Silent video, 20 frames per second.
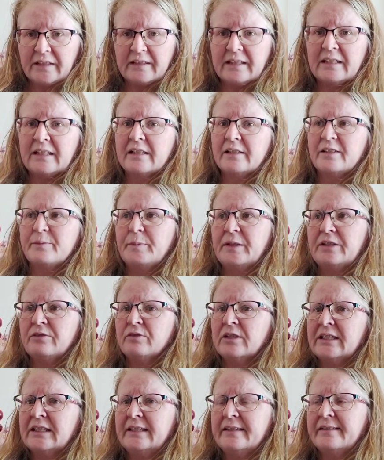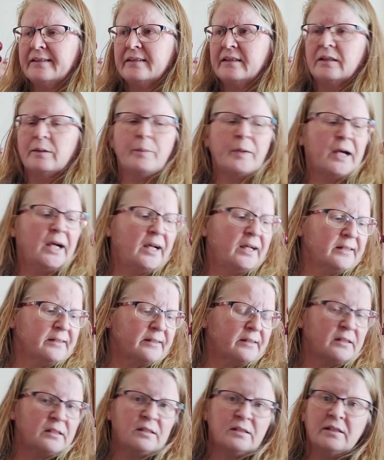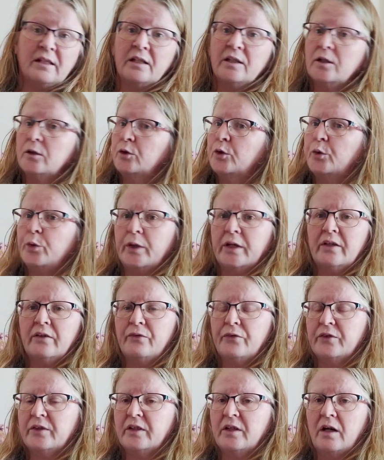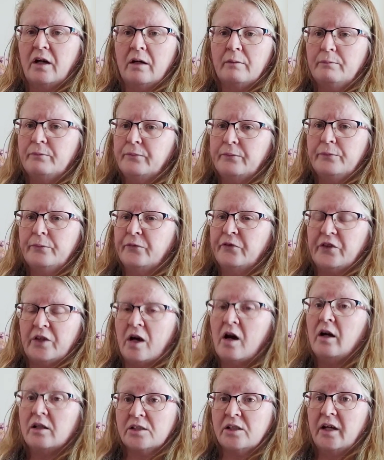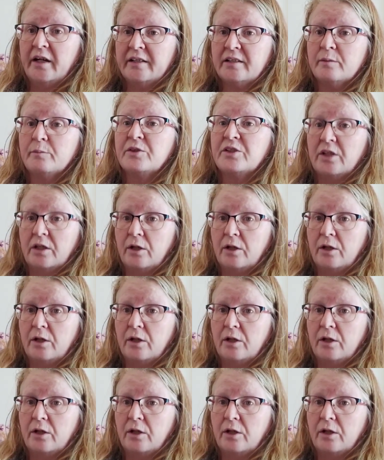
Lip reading: that has been released in the past. They go quick for the hot items.